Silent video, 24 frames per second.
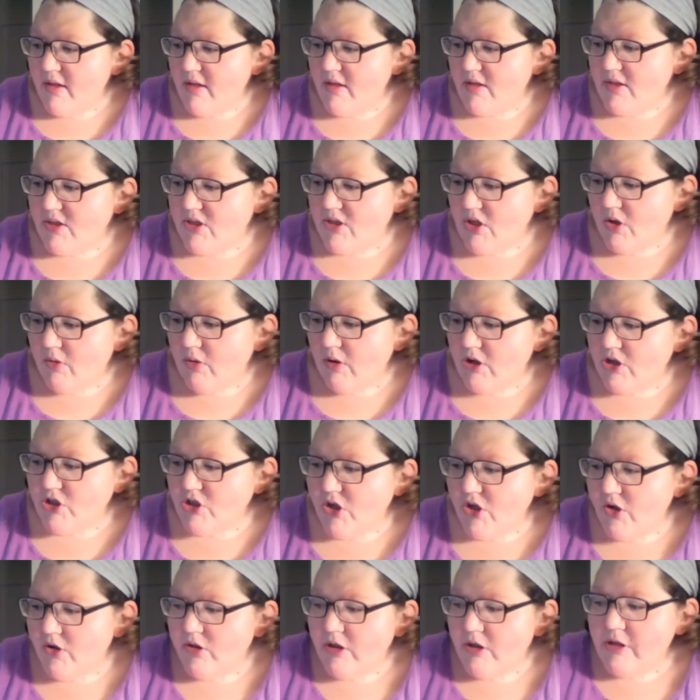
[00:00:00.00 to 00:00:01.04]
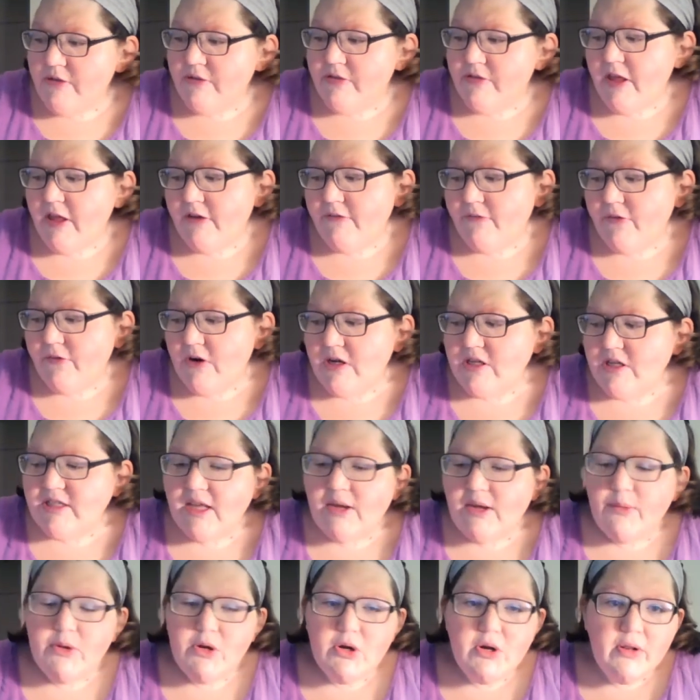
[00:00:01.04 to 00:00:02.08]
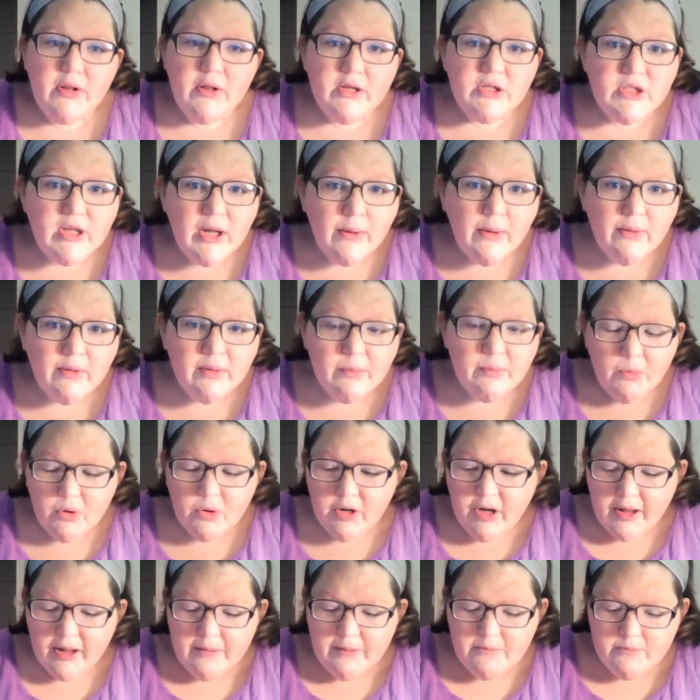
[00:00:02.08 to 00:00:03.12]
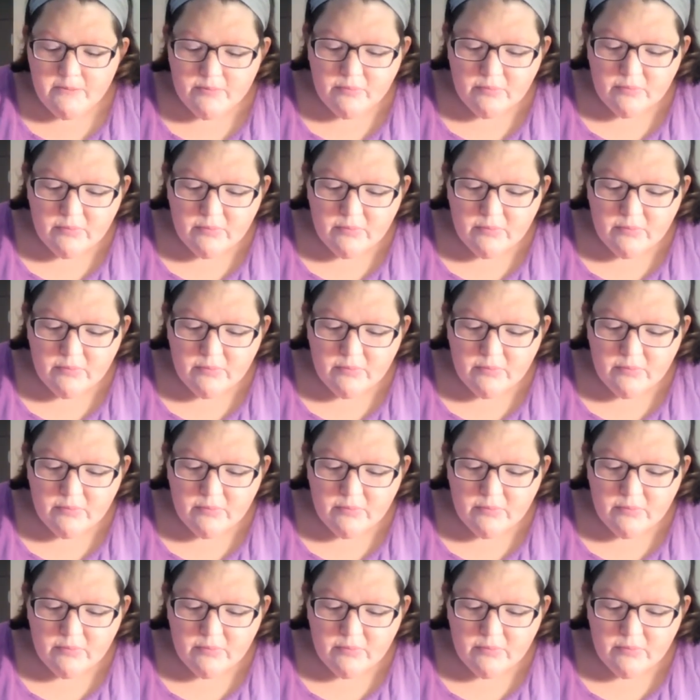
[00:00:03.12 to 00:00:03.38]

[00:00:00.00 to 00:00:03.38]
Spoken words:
So I'll show you that first. Like when you're in the shower in the morning,